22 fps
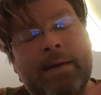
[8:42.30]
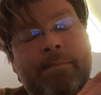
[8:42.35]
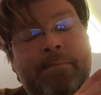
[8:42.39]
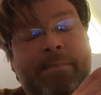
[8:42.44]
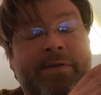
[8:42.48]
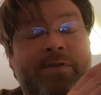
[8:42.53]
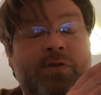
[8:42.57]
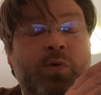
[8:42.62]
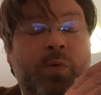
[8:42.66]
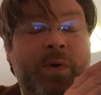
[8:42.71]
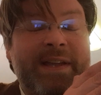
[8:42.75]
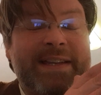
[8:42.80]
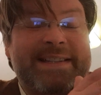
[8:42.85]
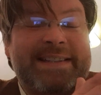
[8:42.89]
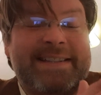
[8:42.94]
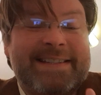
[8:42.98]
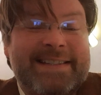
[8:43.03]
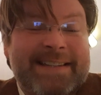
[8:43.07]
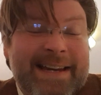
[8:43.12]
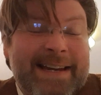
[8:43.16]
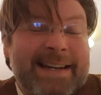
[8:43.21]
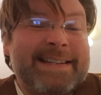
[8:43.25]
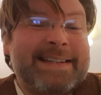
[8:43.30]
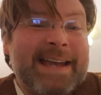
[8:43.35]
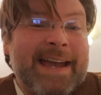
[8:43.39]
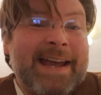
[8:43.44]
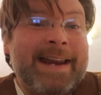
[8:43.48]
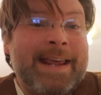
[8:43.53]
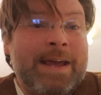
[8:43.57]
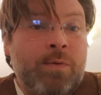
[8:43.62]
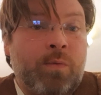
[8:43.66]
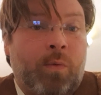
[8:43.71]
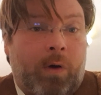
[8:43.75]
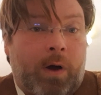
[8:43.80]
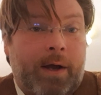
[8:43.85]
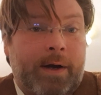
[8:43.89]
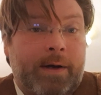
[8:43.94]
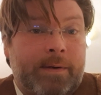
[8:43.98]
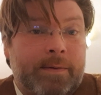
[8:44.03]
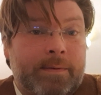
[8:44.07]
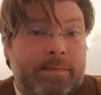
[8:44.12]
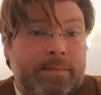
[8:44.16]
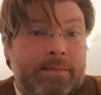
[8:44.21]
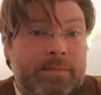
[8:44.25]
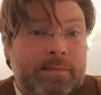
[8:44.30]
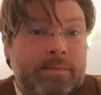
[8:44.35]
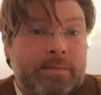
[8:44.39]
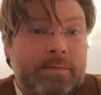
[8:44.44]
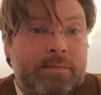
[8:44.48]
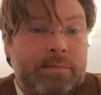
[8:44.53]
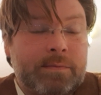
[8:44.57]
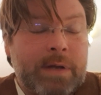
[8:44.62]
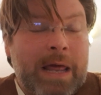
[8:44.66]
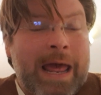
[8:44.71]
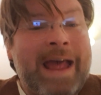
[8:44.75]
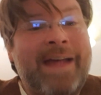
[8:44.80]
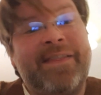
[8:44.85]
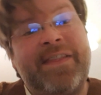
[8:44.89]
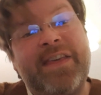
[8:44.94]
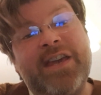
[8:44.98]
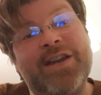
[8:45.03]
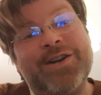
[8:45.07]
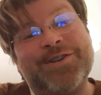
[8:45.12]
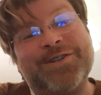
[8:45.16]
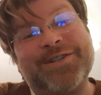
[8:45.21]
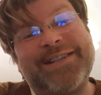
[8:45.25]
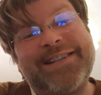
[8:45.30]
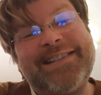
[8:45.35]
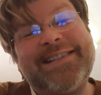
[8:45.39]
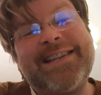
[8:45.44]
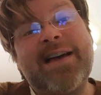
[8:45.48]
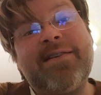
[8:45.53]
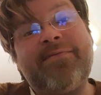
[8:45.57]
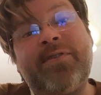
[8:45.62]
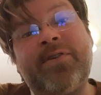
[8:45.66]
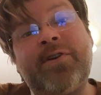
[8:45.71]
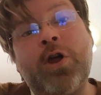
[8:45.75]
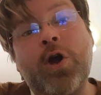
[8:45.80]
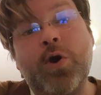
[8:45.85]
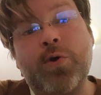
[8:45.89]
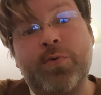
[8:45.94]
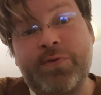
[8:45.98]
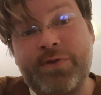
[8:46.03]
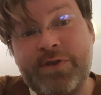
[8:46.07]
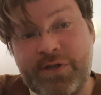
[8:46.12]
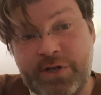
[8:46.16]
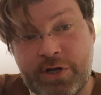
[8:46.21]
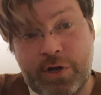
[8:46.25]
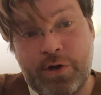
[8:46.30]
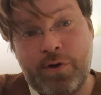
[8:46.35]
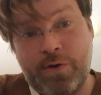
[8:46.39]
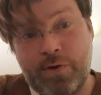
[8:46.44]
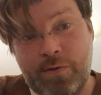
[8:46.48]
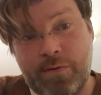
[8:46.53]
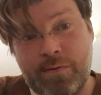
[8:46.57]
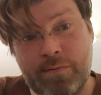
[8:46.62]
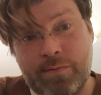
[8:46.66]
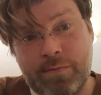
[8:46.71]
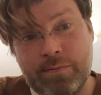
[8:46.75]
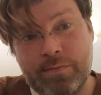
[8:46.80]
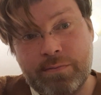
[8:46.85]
Between 681 and the year 702,